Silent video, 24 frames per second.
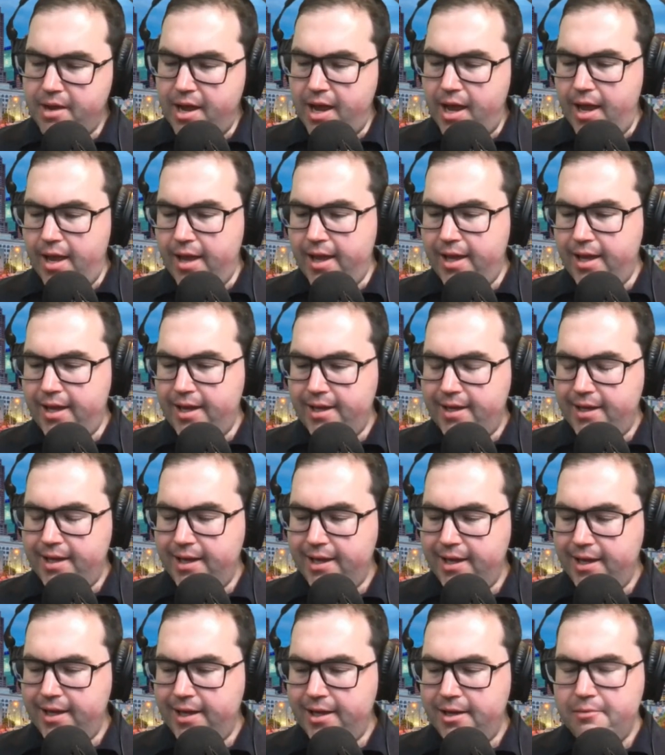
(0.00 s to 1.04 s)
uh,
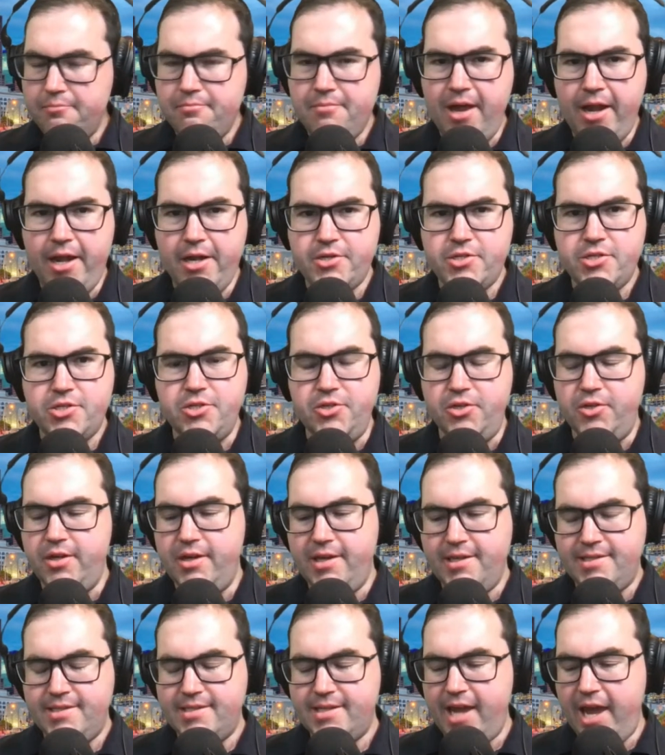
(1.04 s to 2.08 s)
he managed to
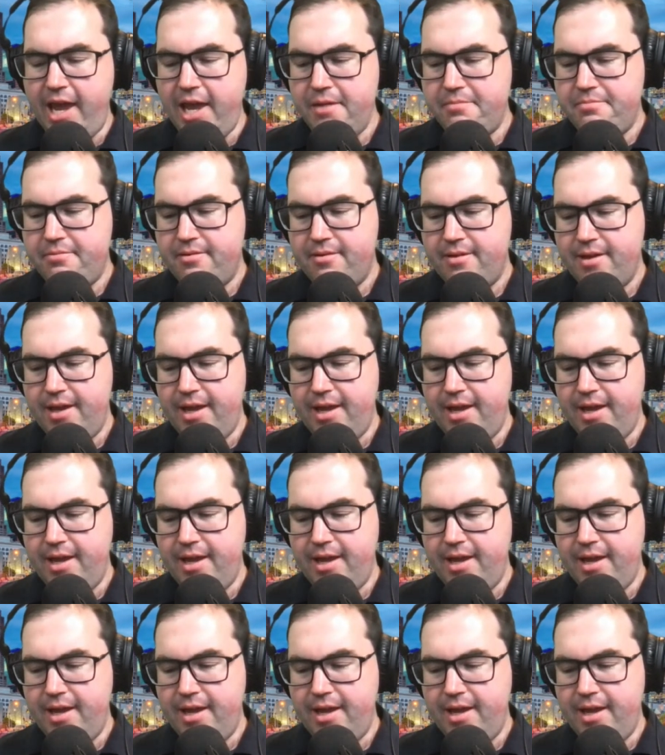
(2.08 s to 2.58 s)
escape